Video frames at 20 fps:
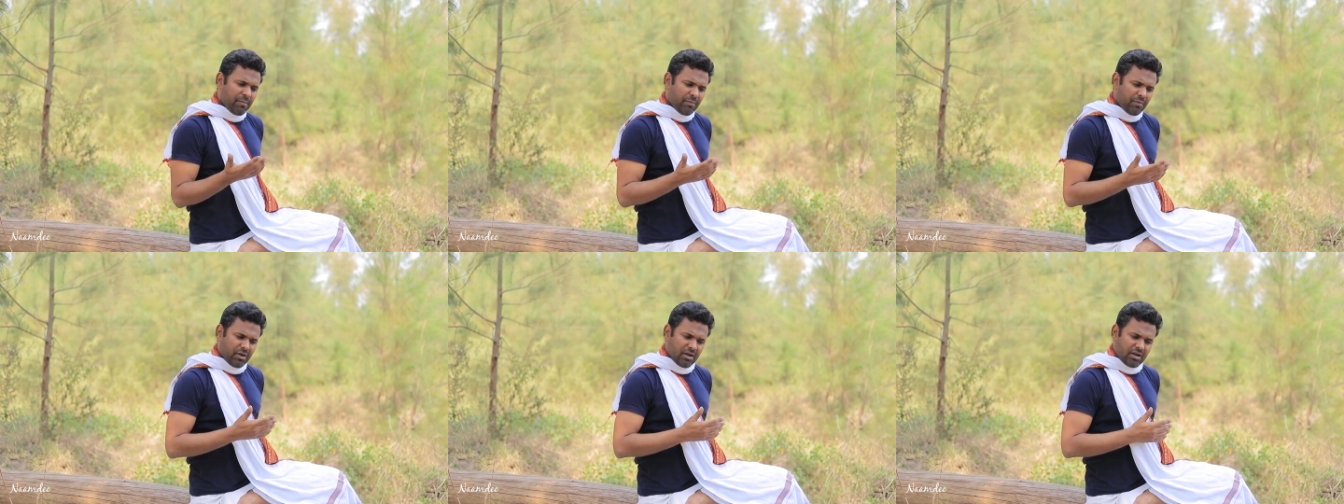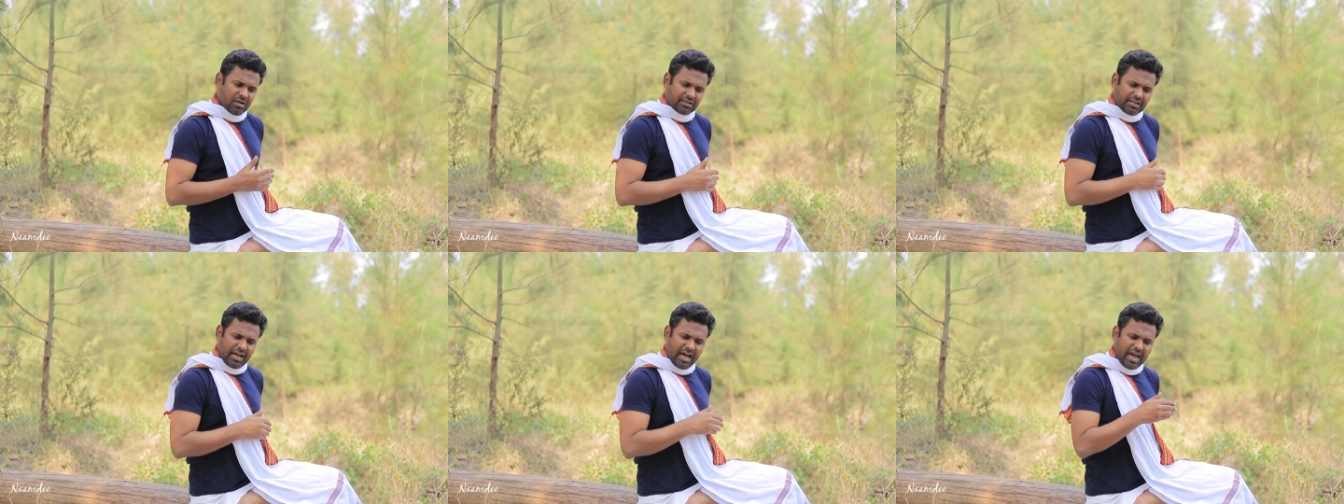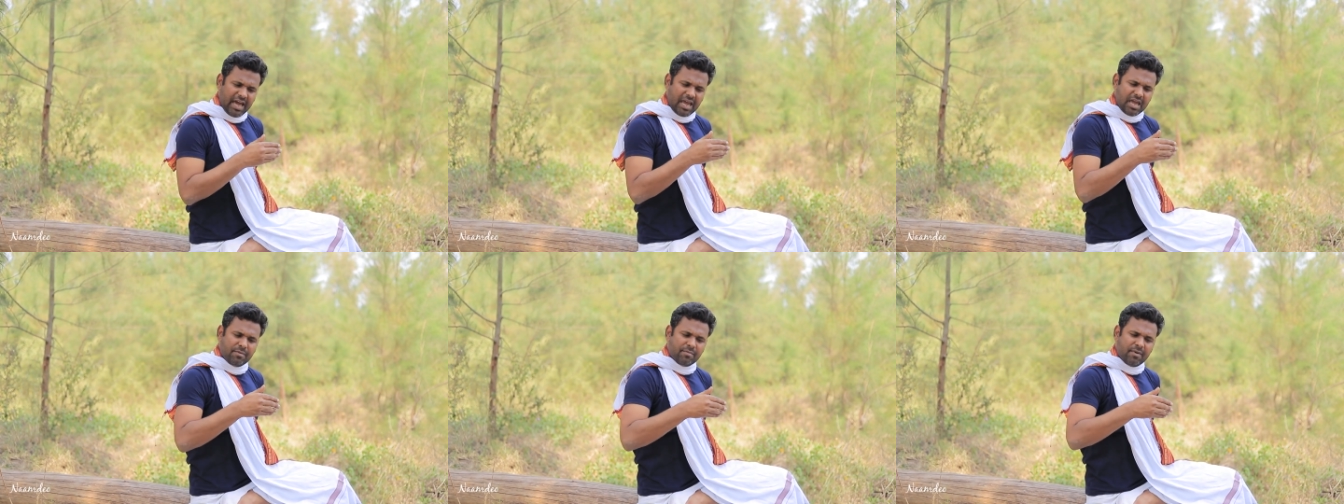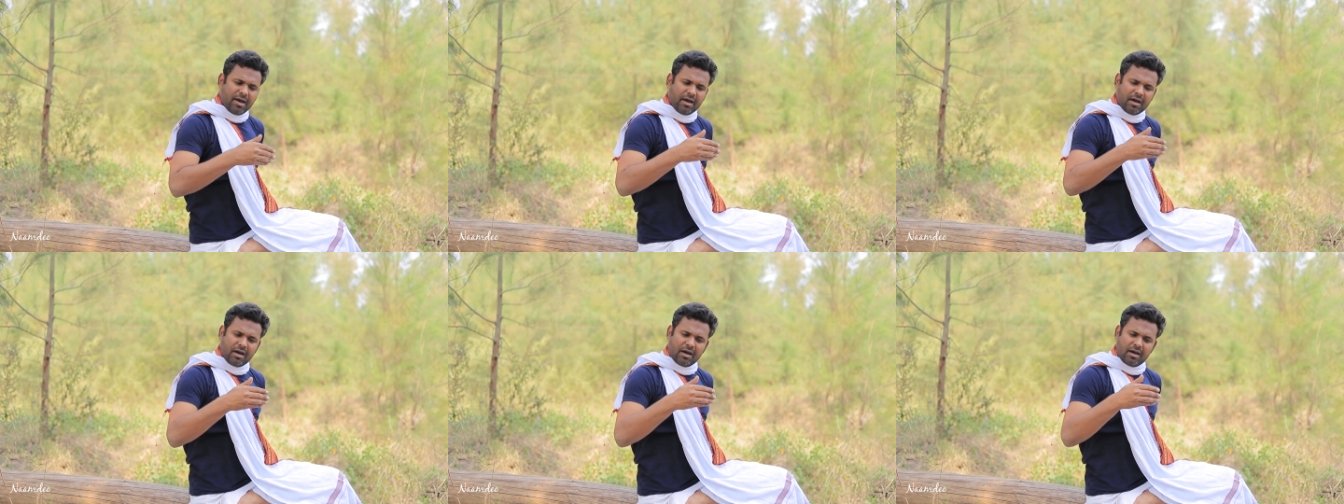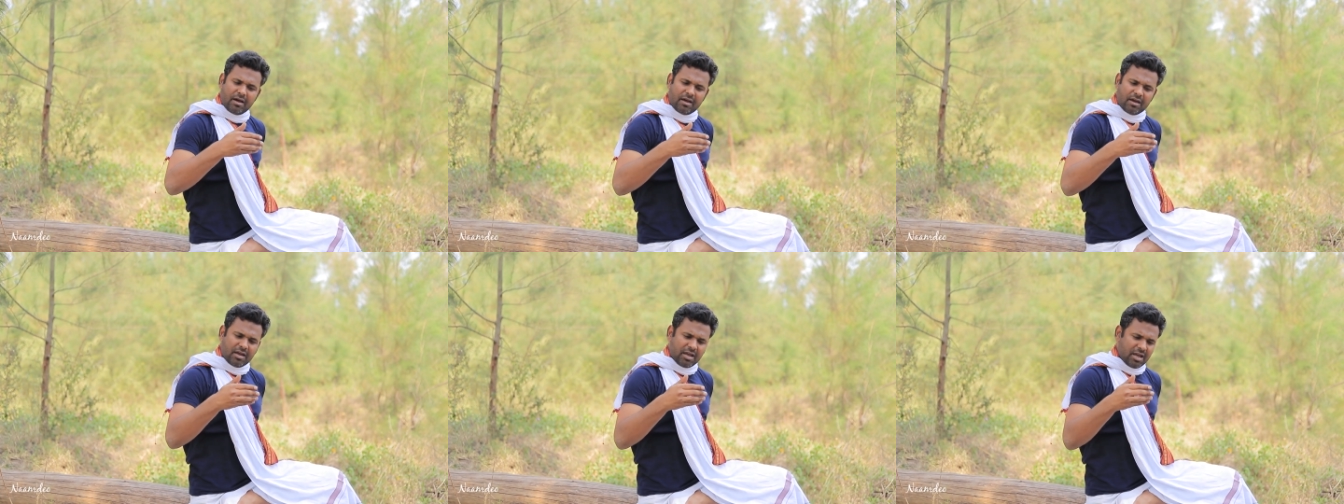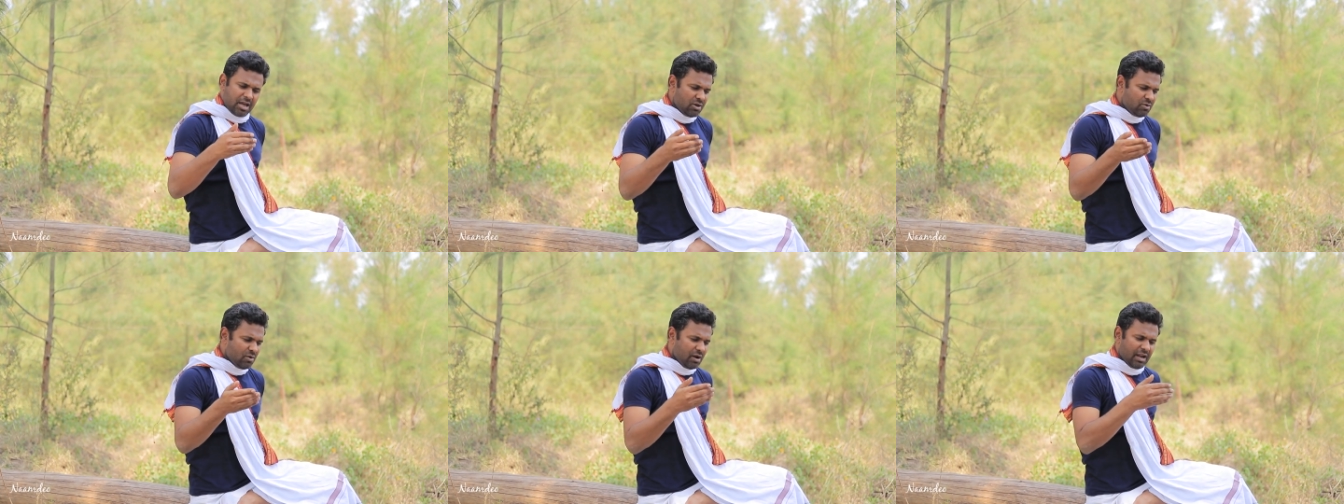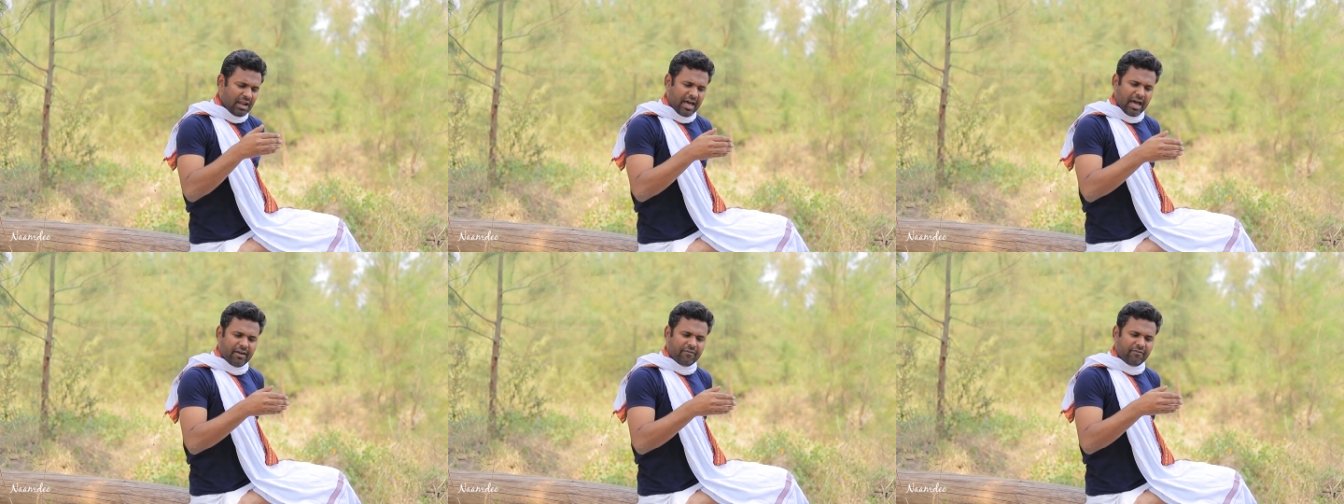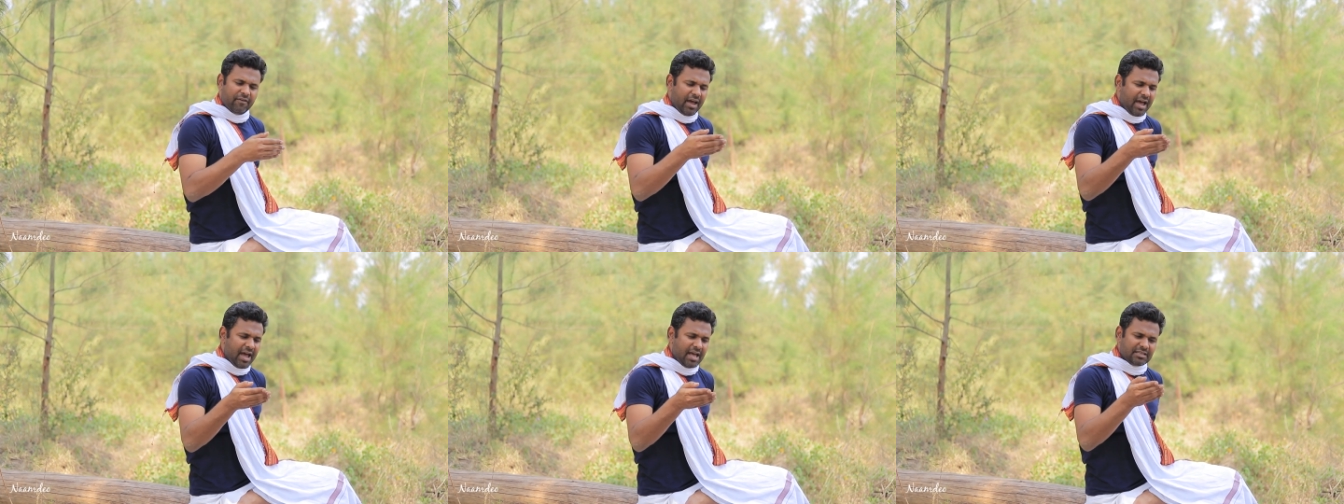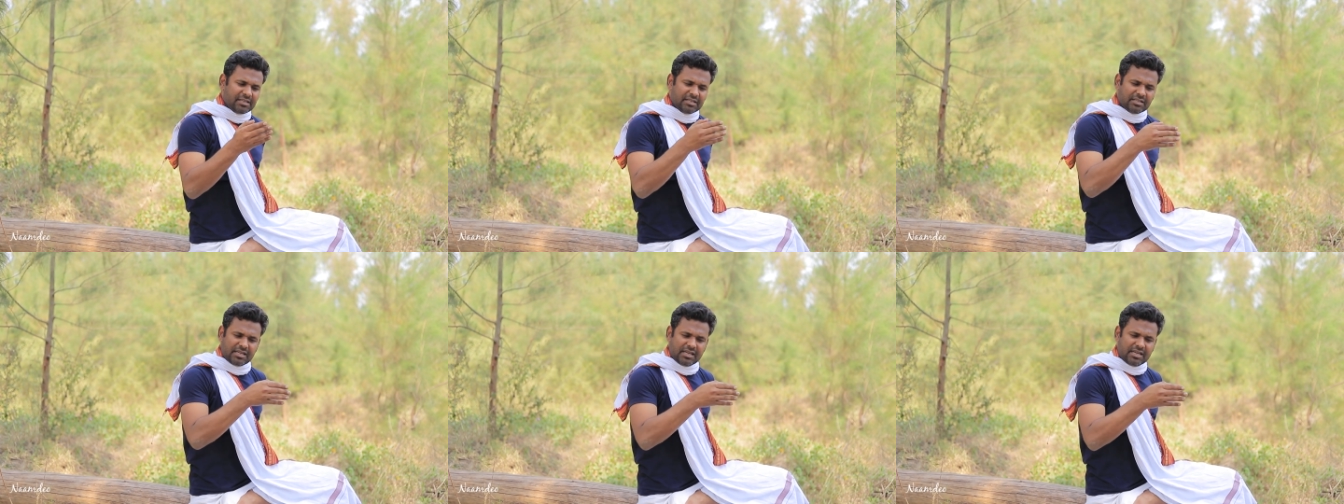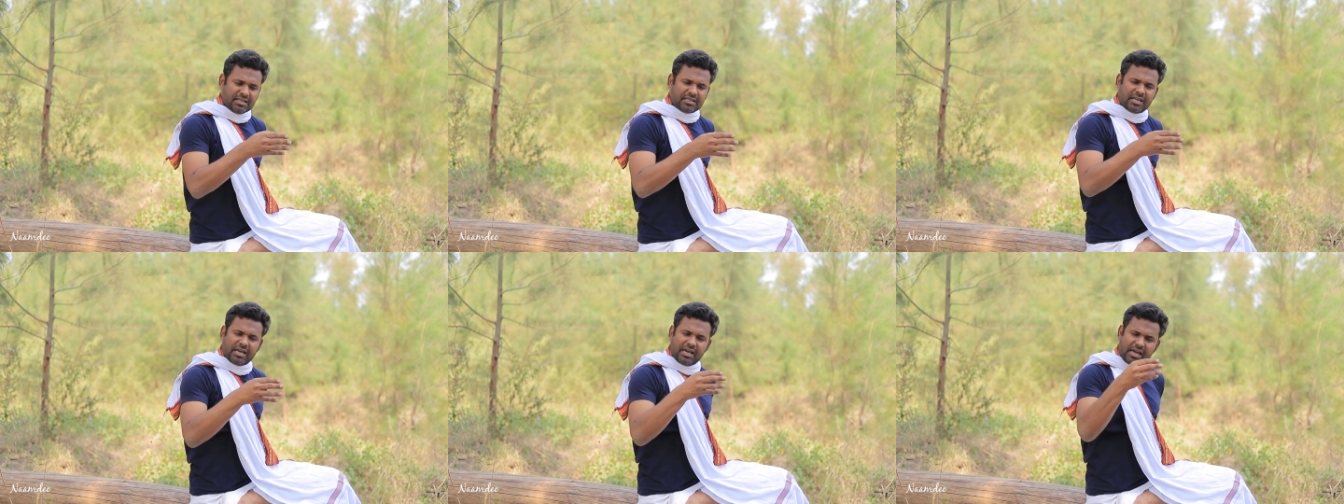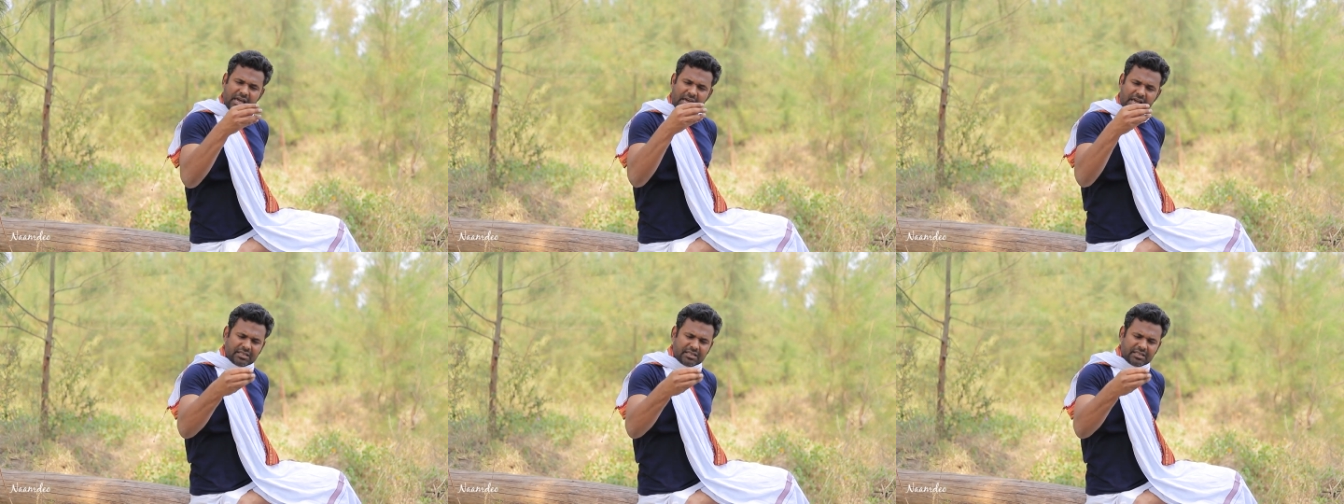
every time in your life as it is,